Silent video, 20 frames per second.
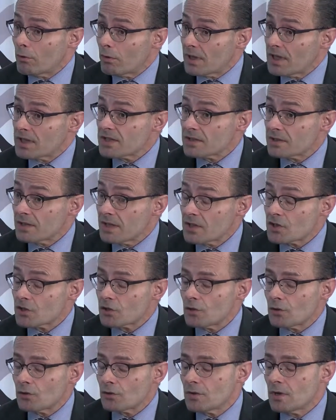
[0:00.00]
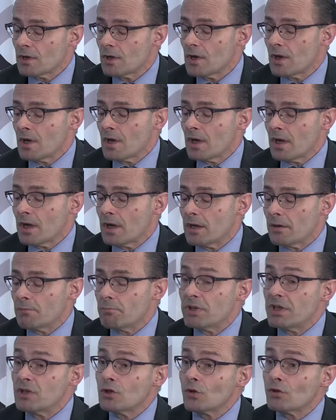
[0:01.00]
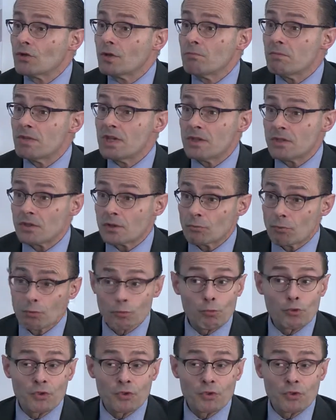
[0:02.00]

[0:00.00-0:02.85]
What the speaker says: less good. Beyond the meter, what would